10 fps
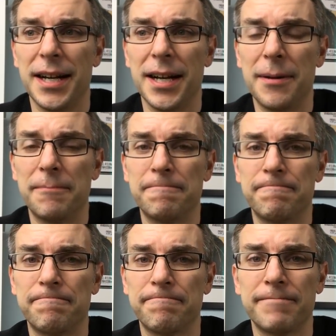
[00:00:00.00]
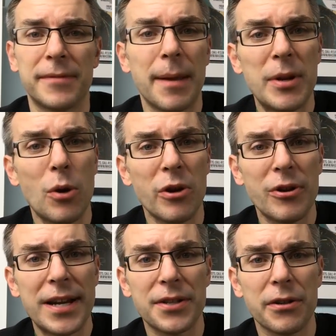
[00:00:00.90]
Let me know
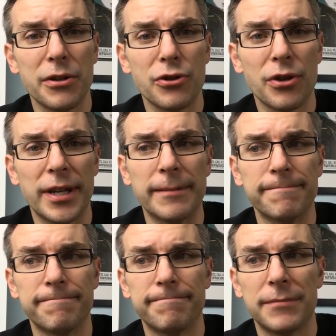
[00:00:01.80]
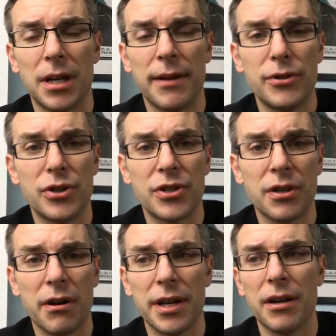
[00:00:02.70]
where you guys are in your journey. Have you
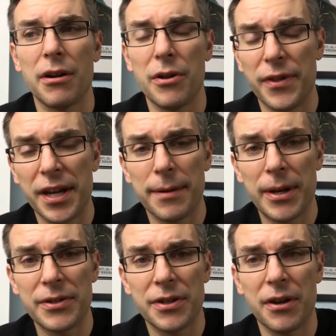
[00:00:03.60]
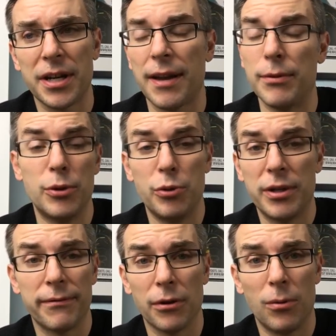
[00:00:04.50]
just started? Are you thinking about starting? Have you been
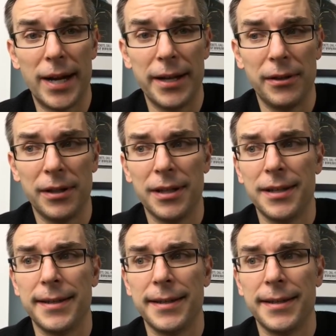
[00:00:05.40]
doing it for a while?